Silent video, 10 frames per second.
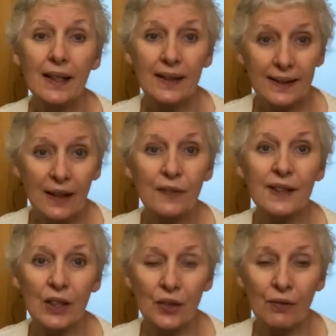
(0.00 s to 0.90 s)
a
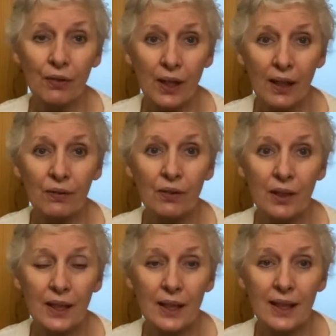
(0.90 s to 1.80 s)
self-session for
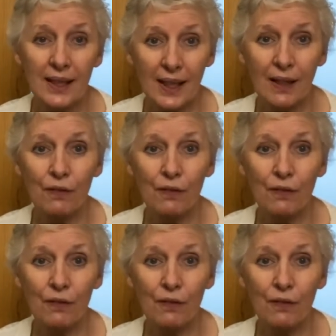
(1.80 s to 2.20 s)
every day